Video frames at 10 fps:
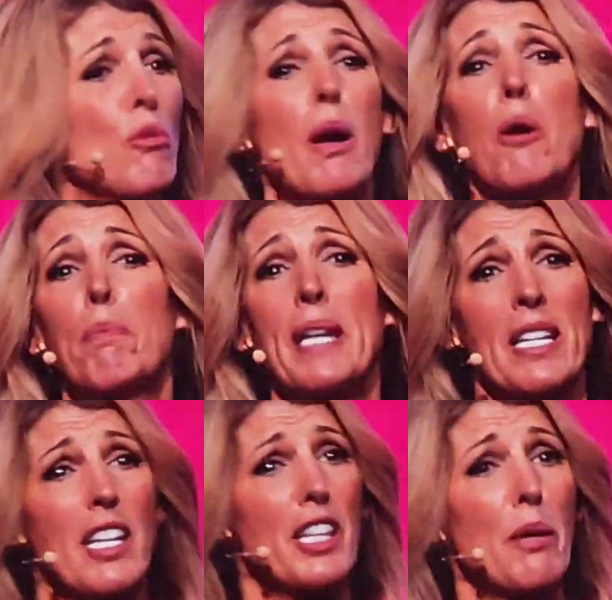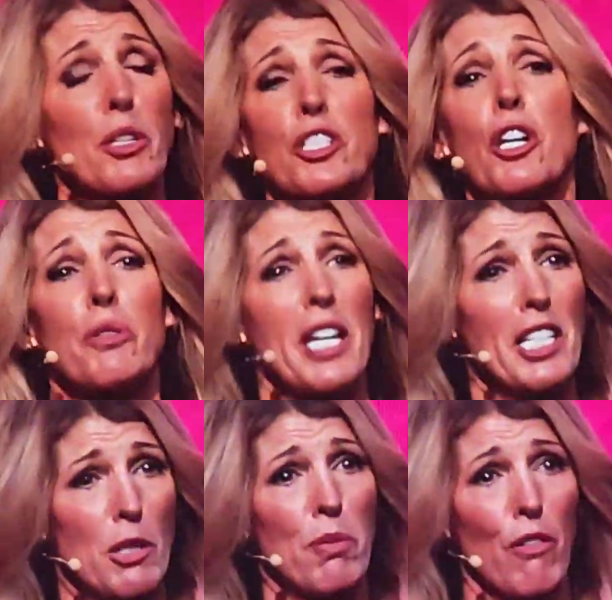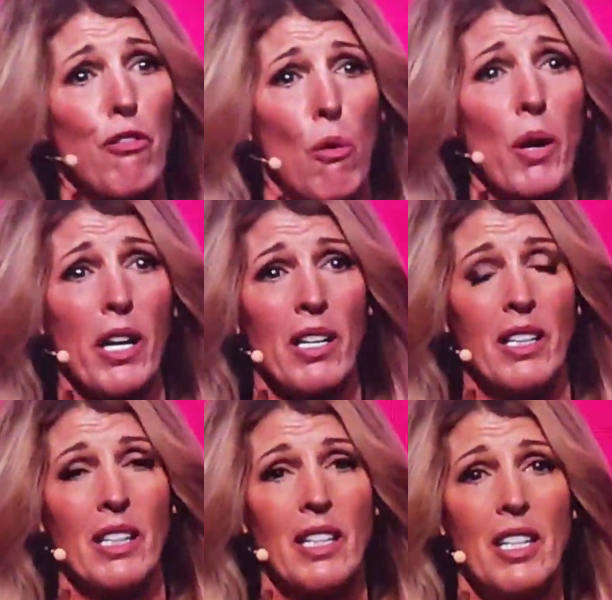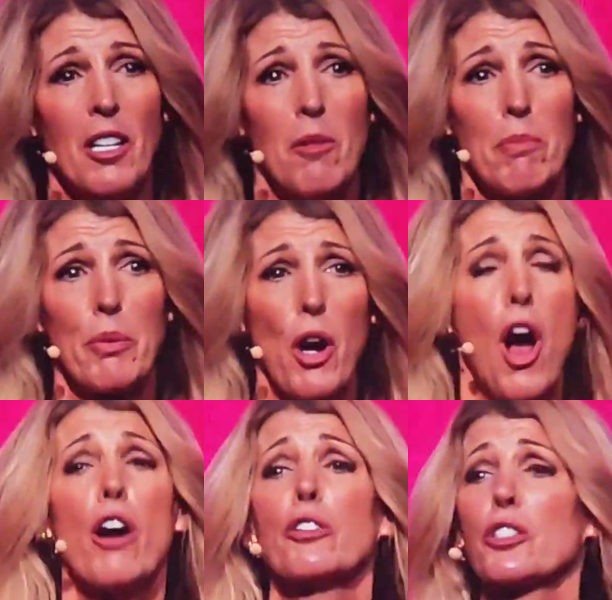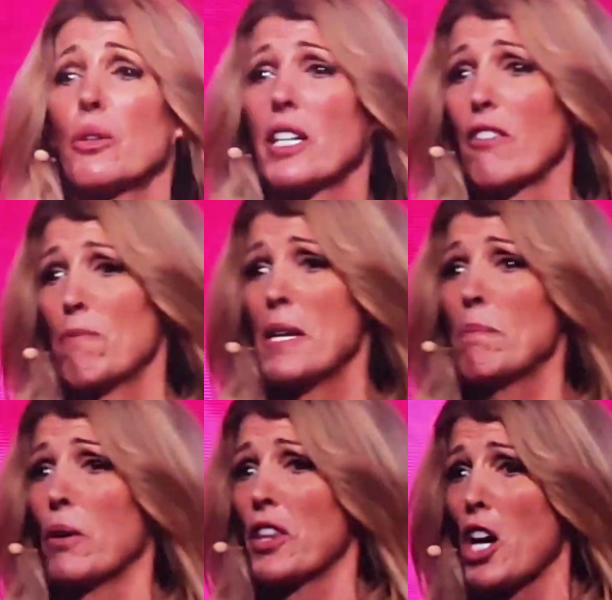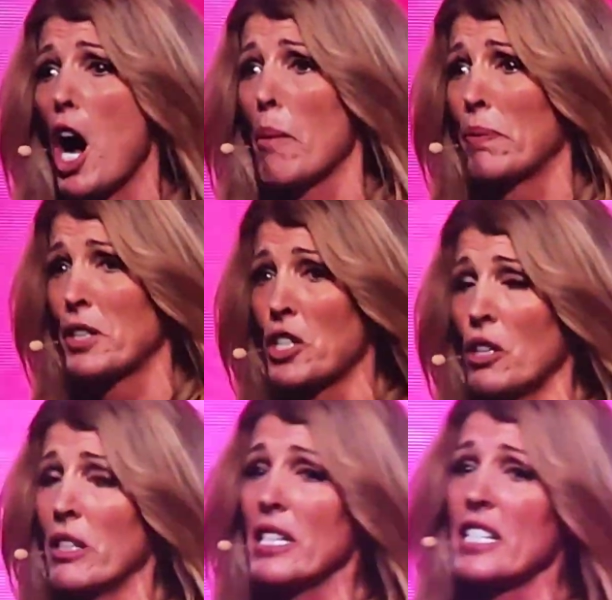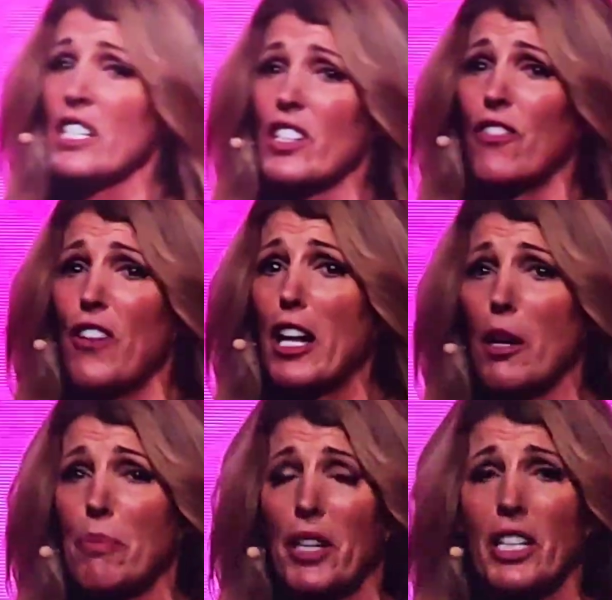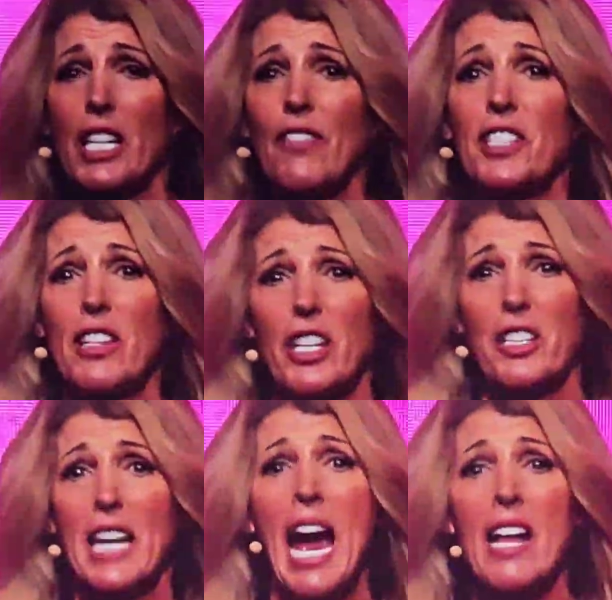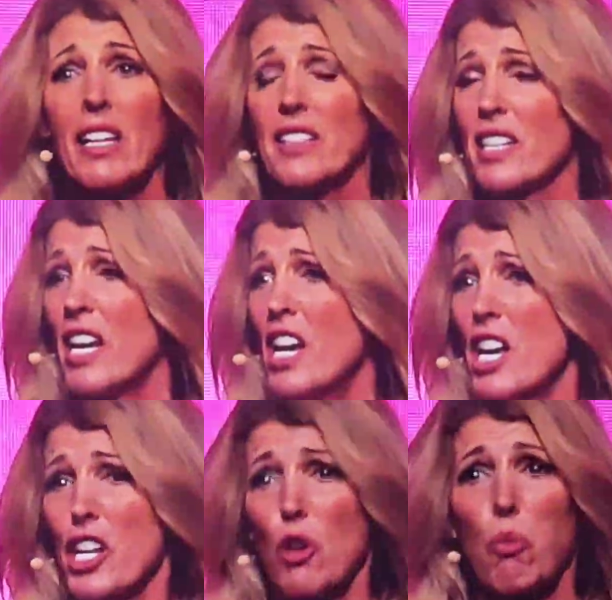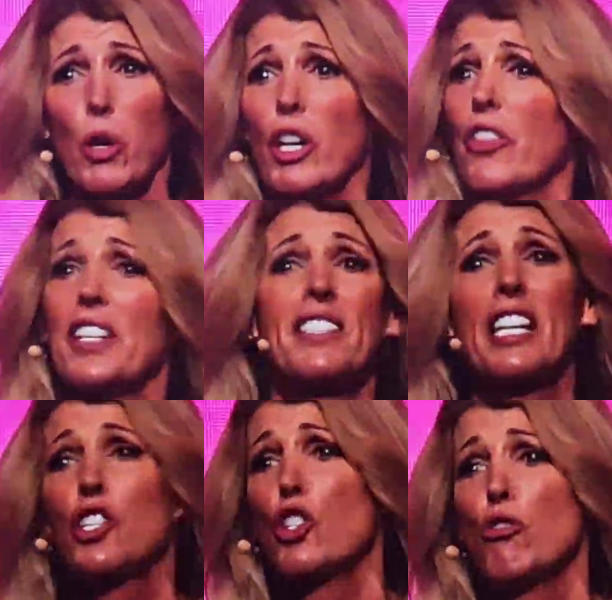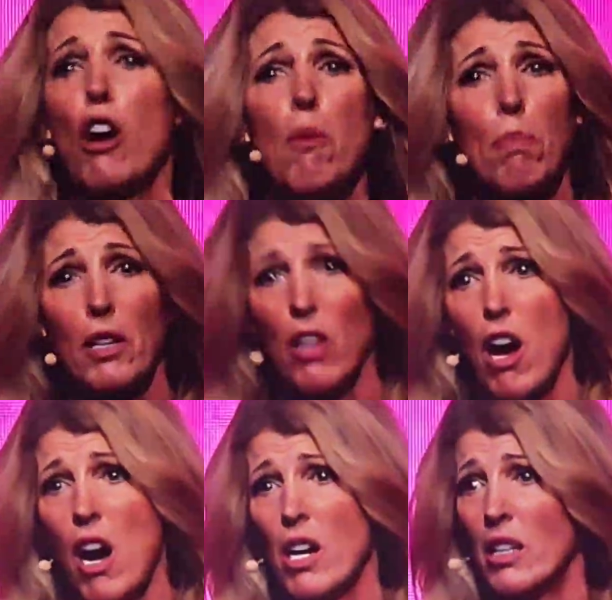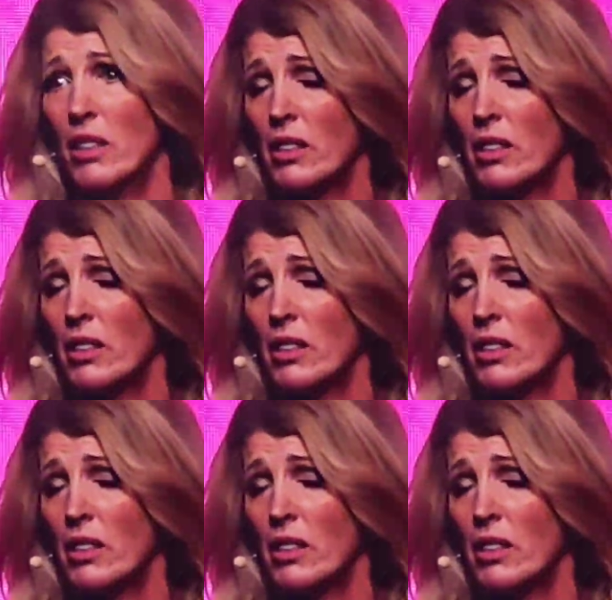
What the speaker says: well-being that they were so desperate for. But would also give people the opportunity to develop their gifts and their talents in a world that says you don't belong.